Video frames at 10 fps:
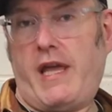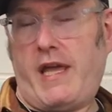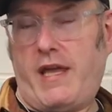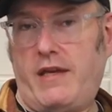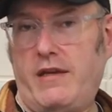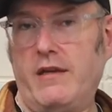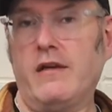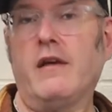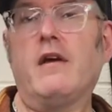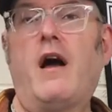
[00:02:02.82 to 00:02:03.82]
in
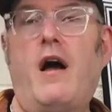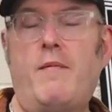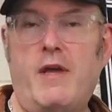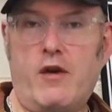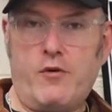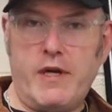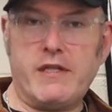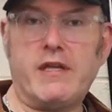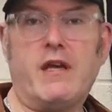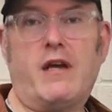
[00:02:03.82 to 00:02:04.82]
um,
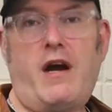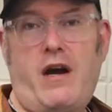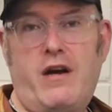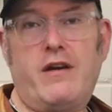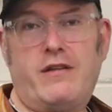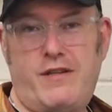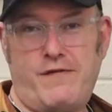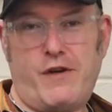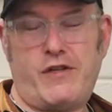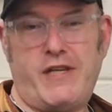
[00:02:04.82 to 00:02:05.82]
increasing our
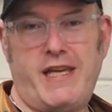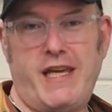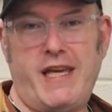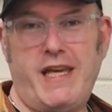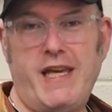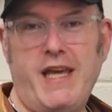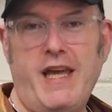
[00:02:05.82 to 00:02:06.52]
diversity.